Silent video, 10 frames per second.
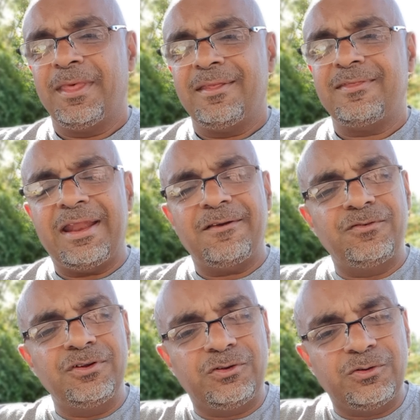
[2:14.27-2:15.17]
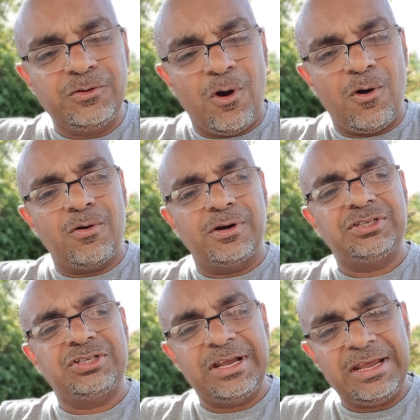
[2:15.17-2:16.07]
That if you do not
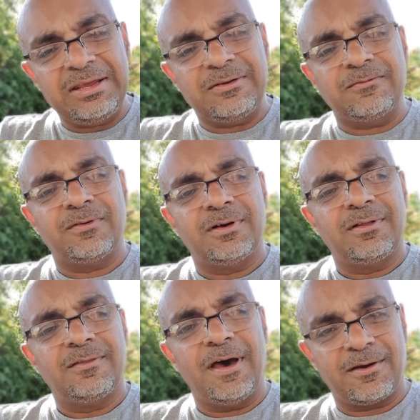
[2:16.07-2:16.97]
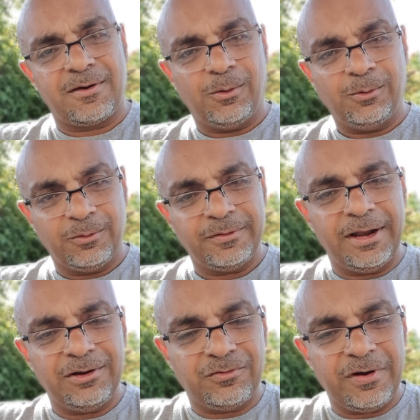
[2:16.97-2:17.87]
achieve that goal or
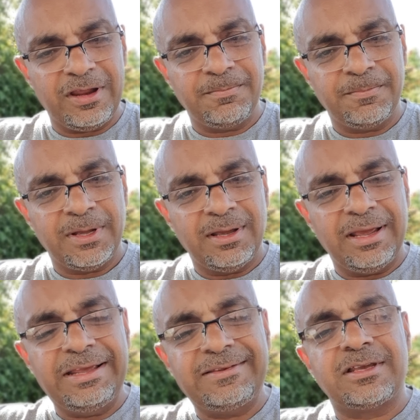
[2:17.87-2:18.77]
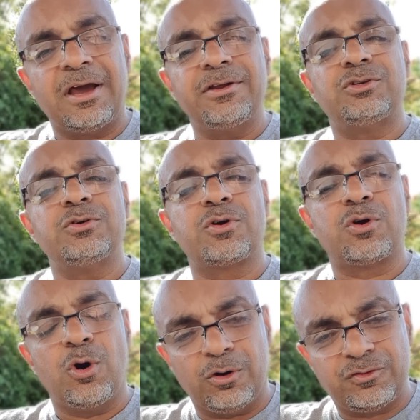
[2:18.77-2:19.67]
that dream, it's going to
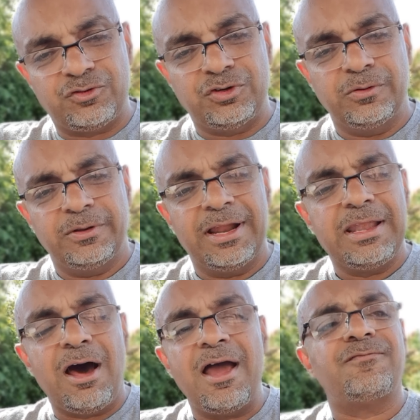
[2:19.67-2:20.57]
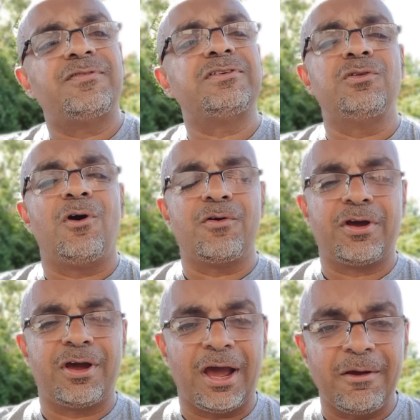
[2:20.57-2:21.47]
cost you. Life is not
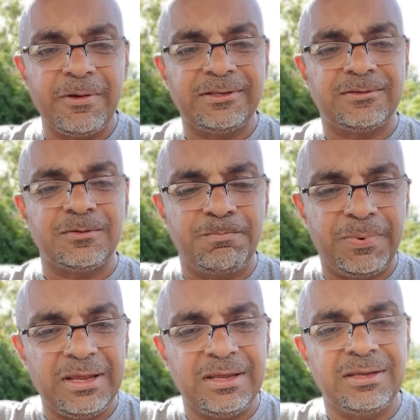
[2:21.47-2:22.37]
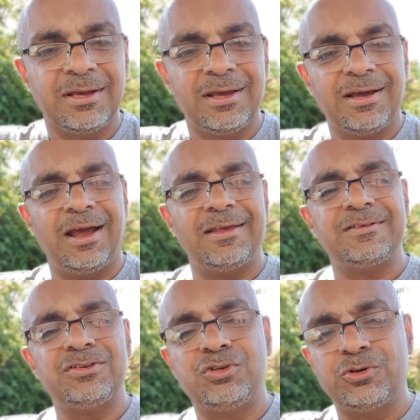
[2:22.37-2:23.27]
going to be as
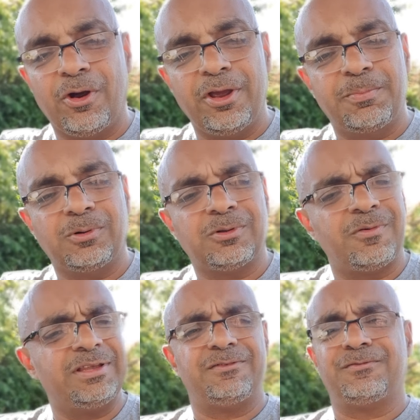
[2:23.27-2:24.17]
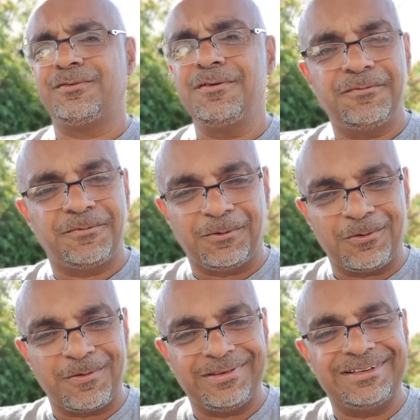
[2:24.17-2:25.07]
enjoyable or as fruitful
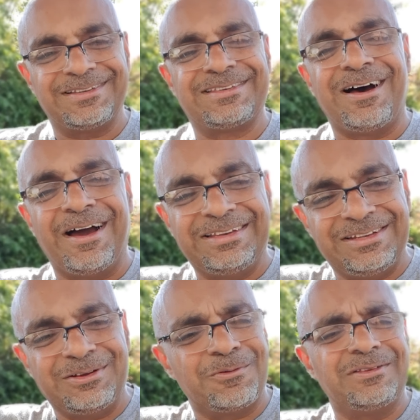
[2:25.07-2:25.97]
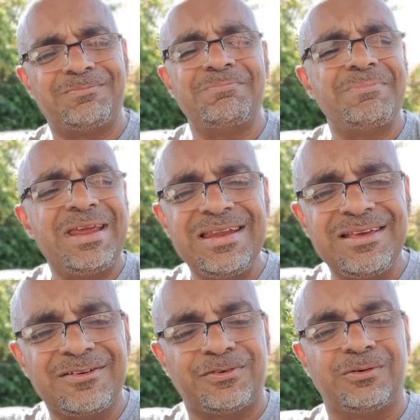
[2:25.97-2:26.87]
or as exciting or as
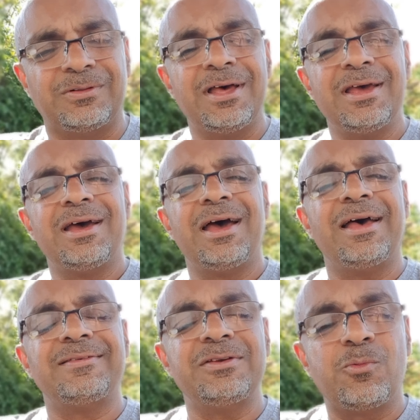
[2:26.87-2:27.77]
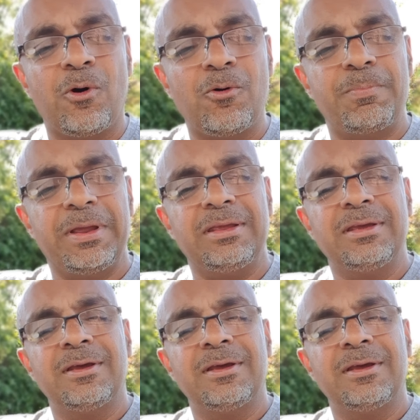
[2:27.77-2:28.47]
meaningful as it will be